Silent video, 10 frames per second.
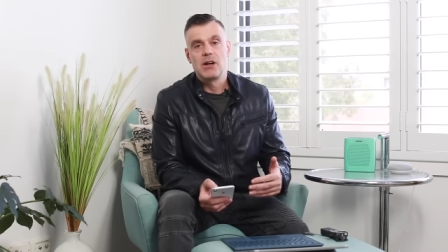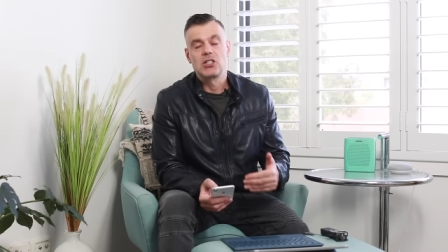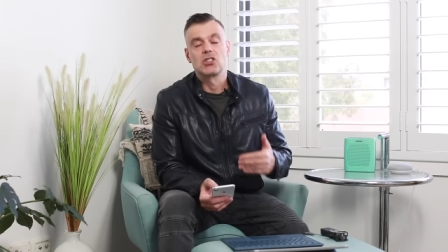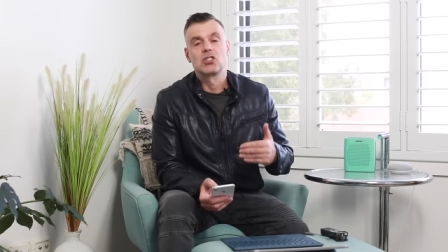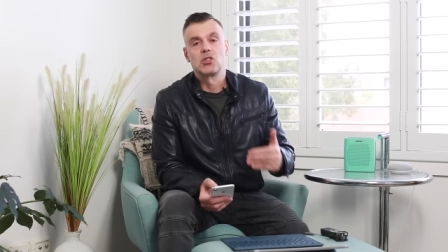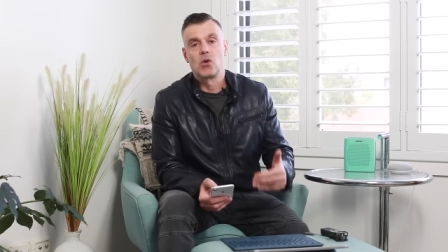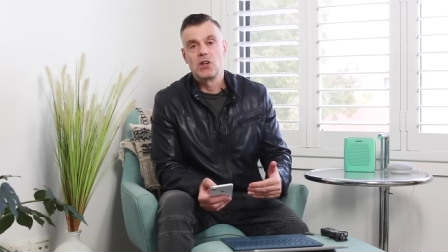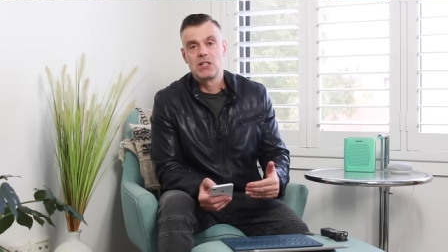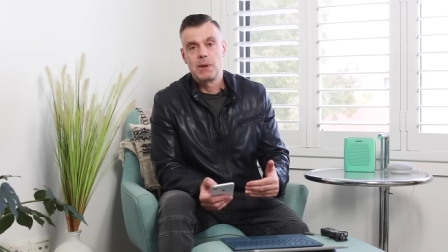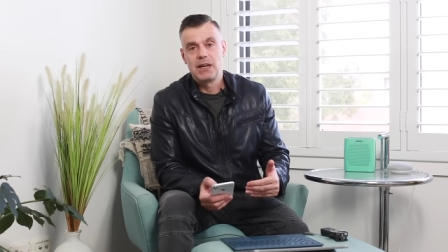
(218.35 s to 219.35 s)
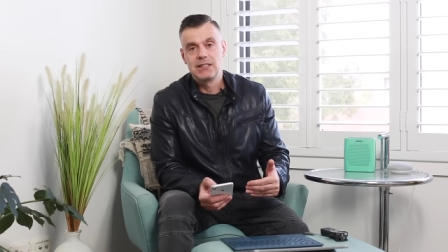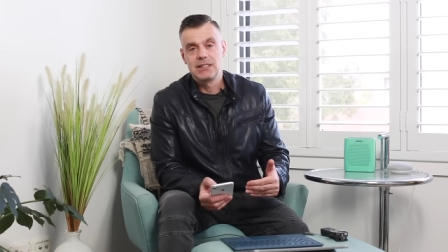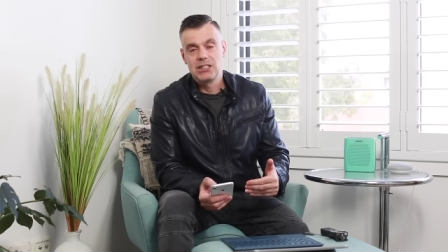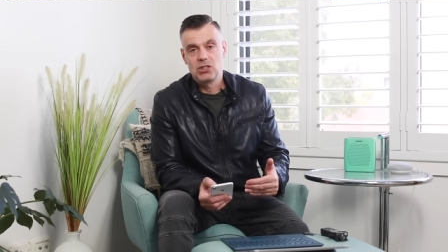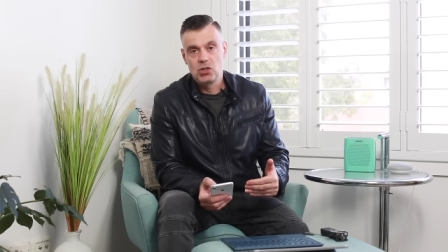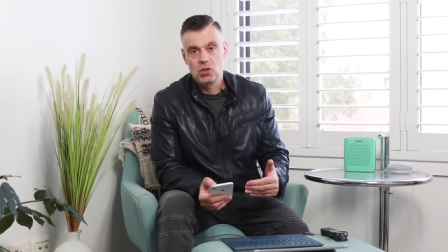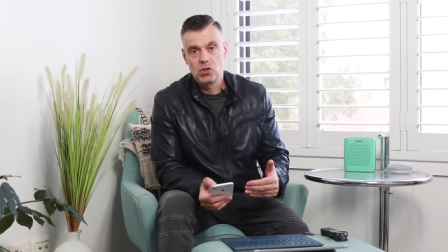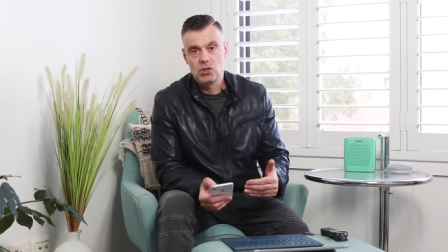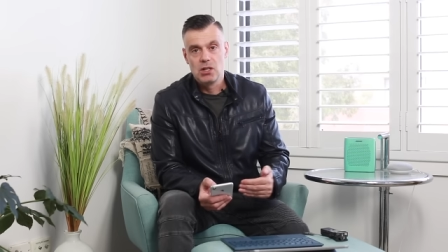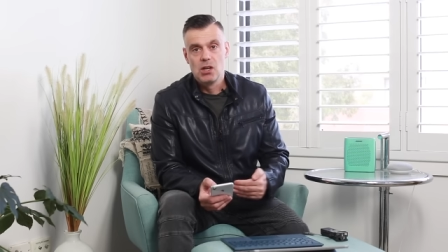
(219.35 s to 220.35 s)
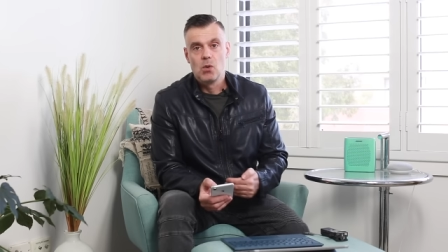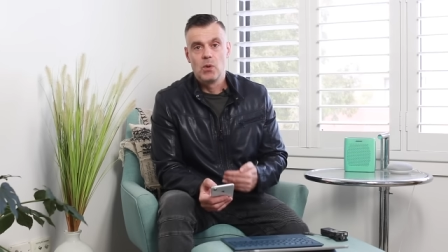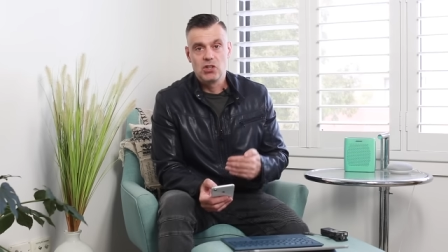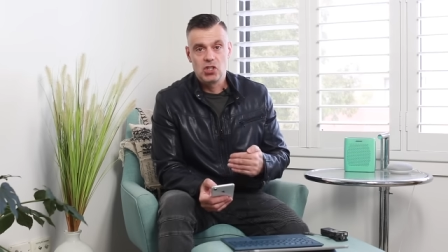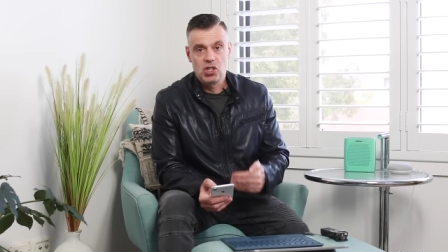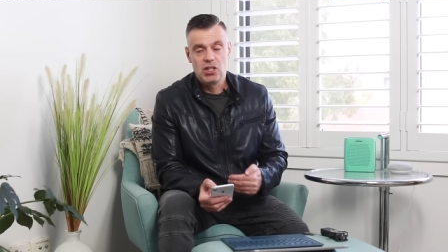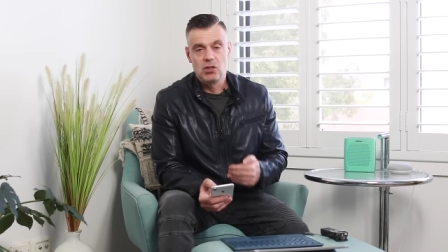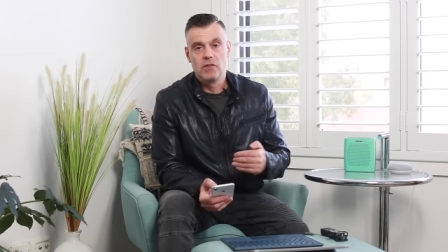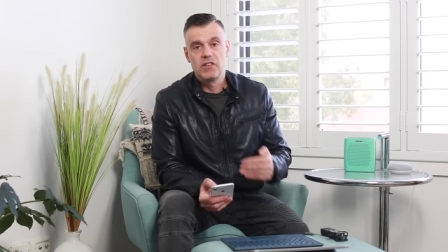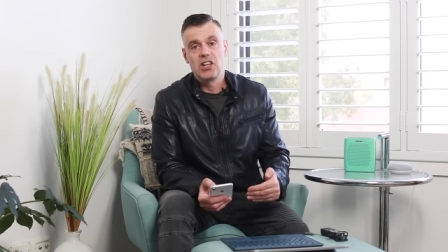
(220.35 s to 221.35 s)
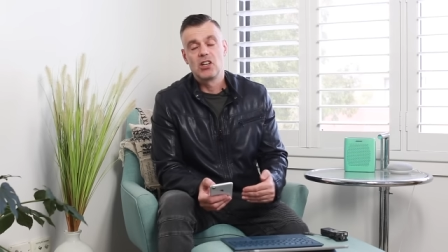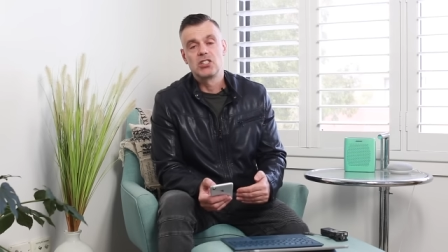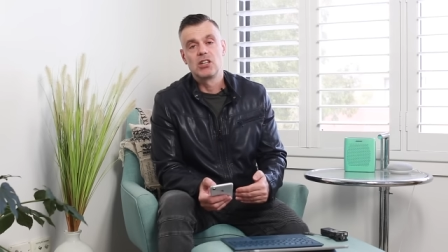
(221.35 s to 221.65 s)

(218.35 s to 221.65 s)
much storage space is used when you're shooting your videos.